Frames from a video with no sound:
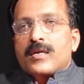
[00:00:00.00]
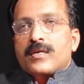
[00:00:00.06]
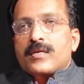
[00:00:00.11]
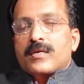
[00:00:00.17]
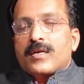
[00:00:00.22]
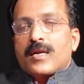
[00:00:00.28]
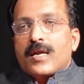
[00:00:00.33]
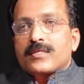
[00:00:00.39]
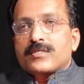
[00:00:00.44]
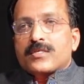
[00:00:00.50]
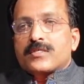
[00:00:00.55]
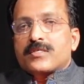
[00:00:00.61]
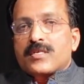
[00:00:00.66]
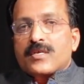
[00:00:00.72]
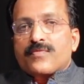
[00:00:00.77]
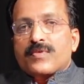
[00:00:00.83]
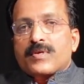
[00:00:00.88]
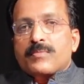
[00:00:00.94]
And
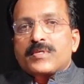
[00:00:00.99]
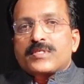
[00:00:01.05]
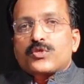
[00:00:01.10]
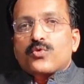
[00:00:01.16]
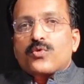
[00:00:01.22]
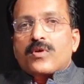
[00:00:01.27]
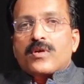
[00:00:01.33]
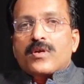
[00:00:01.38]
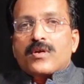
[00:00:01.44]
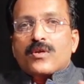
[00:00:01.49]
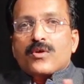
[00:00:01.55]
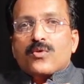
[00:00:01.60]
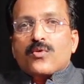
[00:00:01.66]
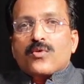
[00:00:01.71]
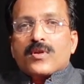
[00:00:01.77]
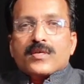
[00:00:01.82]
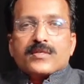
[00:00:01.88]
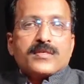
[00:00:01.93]
transitioning from S200 to
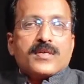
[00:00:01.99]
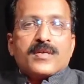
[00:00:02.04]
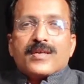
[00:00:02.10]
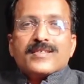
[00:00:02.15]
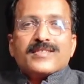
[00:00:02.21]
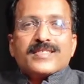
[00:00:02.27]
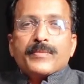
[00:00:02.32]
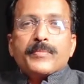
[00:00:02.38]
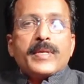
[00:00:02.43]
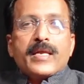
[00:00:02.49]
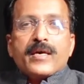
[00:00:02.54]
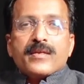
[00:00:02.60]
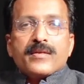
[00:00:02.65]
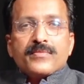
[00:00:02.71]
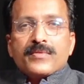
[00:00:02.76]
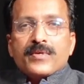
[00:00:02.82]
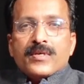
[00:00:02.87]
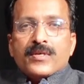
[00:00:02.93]
core, etc., is similar.
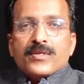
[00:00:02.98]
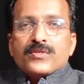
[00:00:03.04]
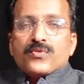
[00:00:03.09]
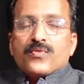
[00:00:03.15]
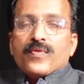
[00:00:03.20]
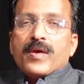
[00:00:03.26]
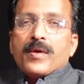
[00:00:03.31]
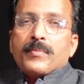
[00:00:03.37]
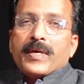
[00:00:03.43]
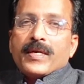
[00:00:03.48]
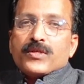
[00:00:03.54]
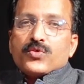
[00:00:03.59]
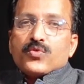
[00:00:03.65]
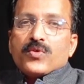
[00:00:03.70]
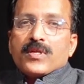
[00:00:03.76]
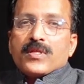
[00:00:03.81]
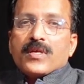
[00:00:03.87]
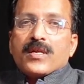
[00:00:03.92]
So we have made
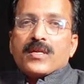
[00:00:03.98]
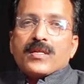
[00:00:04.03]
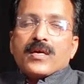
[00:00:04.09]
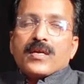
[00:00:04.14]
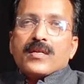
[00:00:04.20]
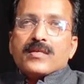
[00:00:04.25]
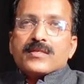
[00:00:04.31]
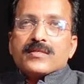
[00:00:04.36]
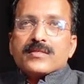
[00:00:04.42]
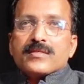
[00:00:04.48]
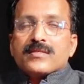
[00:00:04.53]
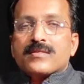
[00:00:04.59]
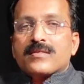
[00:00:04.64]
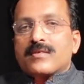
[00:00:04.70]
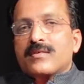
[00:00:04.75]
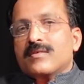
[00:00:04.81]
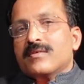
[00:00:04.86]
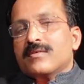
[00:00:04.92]
sure that that is
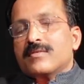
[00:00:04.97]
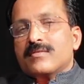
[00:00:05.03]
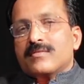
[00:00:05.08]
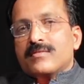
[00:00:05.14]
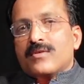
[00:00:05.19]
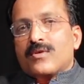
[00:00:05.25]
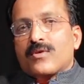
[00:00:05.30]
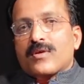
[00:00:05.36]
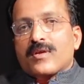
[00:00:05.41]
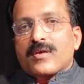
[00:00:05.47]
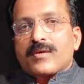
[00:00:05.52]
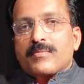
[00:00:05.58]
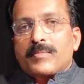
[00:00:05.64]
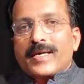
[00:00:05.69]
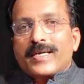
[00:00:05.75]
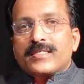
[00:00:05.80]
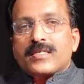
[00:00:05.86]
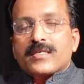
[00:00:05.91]
not a
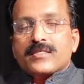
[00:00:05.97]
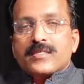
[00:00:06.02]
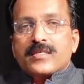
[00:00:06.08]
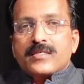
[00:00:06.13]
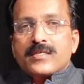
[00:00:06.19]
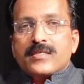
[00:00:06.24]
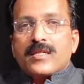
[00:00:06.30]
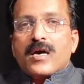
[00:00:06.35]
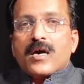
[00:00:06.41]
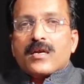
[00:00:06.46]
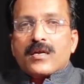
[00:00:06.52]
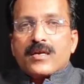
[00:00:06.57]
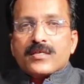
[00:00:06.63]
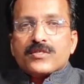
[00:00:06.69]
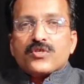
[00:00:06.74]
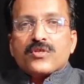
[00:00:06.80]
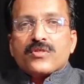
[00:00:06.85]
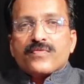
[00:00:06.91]
major change in the
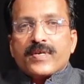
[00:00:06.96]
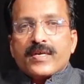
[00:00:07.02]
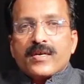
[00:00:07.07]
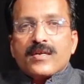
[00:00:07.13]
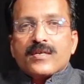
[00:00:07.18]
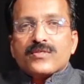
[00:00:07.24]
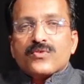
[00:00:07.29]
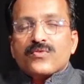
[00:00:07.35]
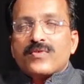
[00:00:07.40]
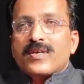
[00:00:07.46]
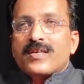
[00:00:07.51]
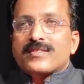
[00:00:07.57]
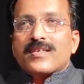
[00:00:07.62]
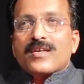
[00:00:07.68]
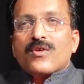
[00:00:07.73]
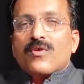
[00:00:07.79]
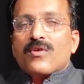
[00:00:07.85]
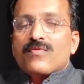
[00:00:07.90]
architecture of the vehicle. So it
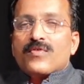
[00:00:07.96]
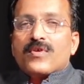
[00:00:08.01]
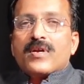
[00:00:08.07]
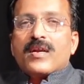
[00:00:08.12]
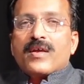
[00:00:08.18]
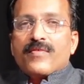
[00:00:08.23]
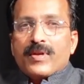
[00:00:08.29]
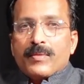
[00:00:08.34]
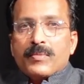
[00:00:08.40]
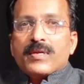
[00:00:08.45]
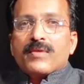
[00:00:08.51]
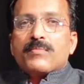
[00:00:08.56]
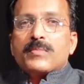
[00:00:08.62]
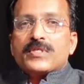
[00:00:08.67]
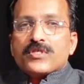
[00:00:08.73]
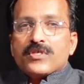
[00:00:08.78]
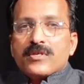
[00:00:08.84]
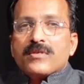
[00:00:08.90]
doesn't call for a development
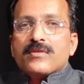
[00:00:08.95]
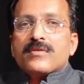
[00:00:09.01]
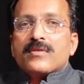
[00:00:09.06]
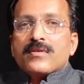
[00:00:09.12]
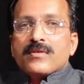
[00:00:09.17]
mission.